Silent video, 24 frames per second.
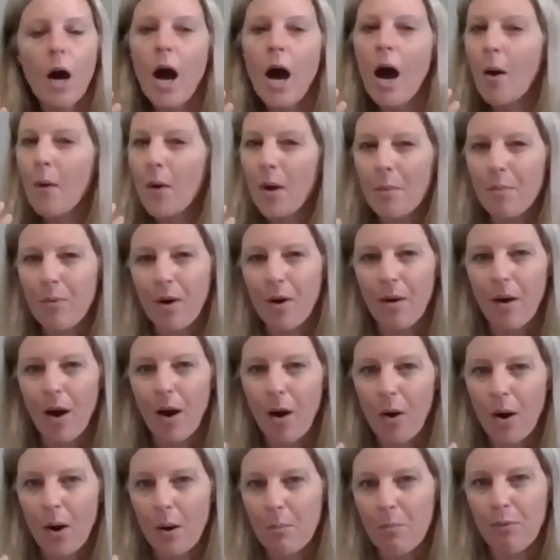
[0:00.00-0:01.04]
how
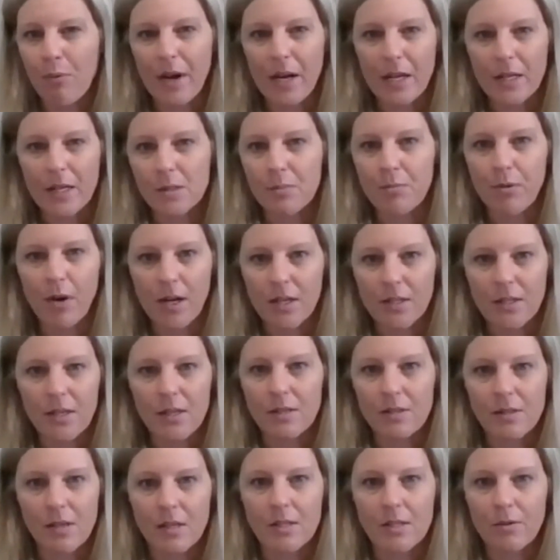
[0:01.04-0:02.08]
our brains
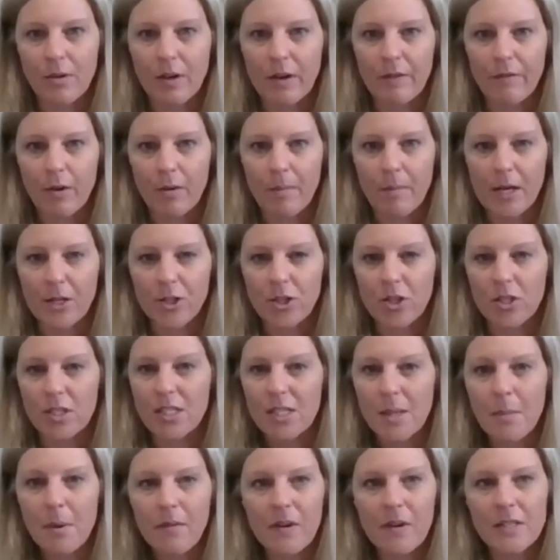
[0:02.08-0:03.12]
process sensory information.
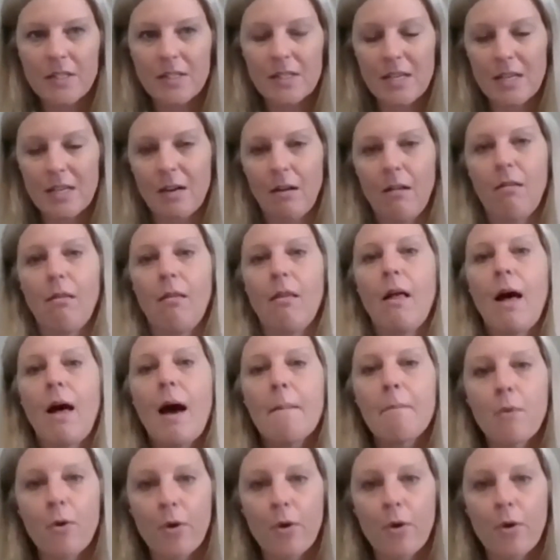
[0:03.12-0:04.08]
Some of us need a lot